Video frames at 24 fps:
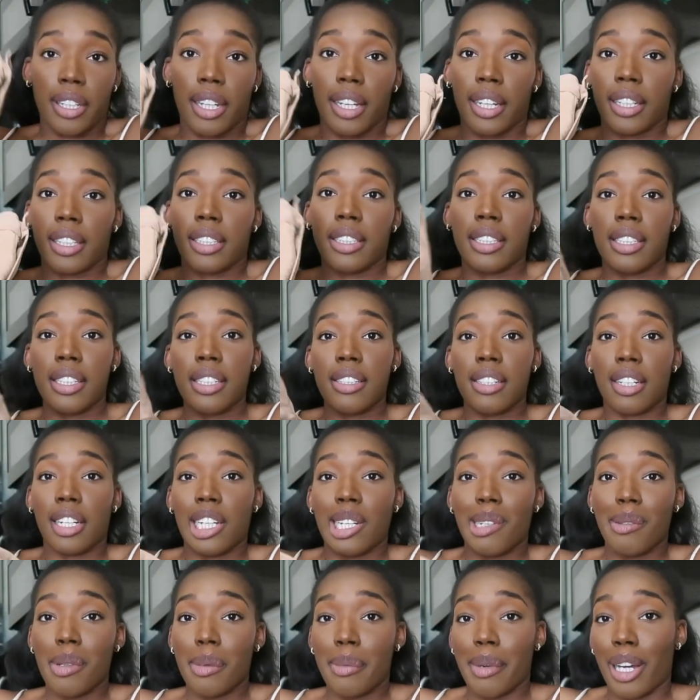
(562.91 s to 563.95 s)
Like these are
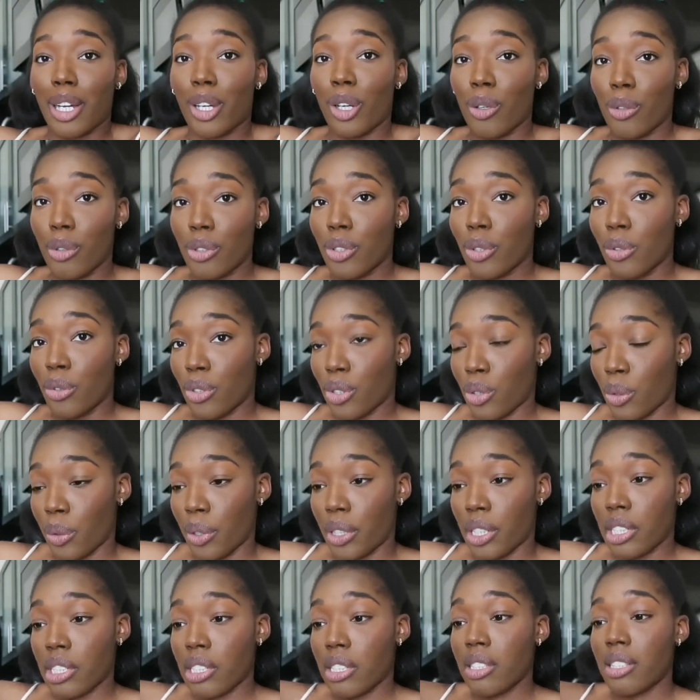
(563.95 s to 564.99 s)
gonna be my go-to
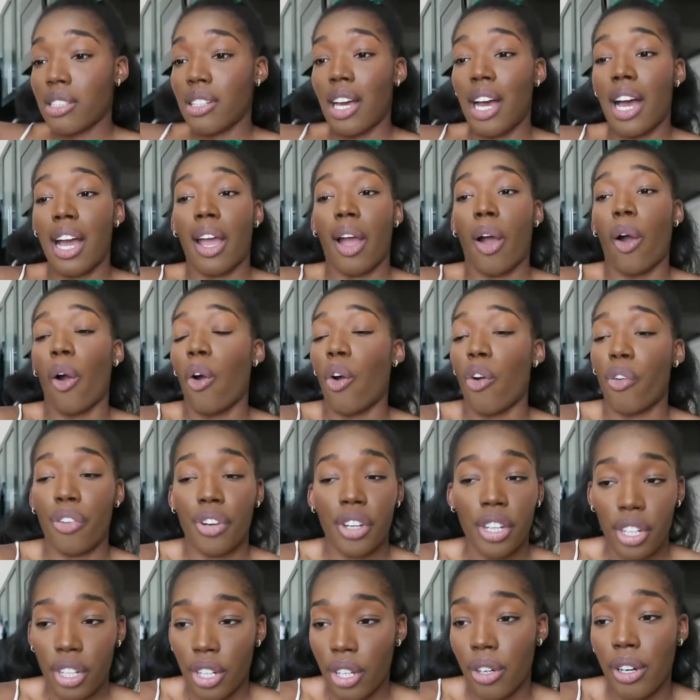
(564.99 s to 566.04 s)
shorts. I
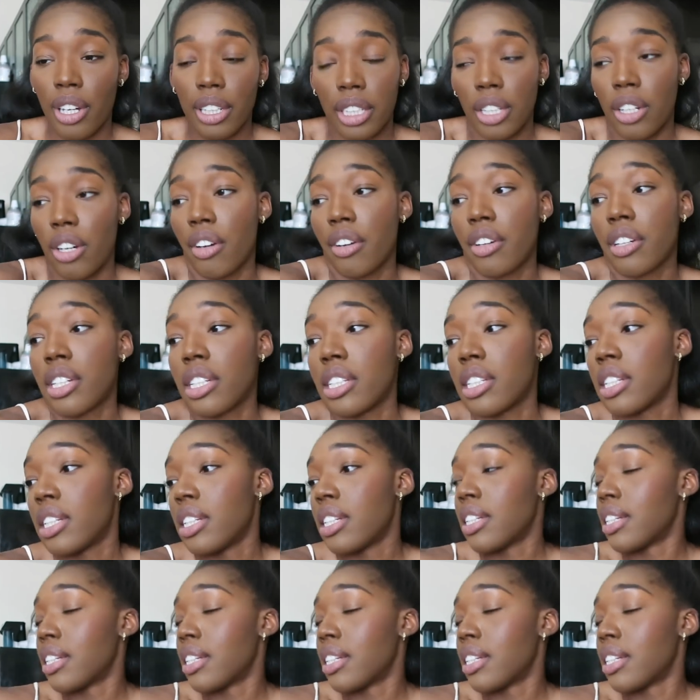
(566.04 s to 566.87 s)
already know, I can already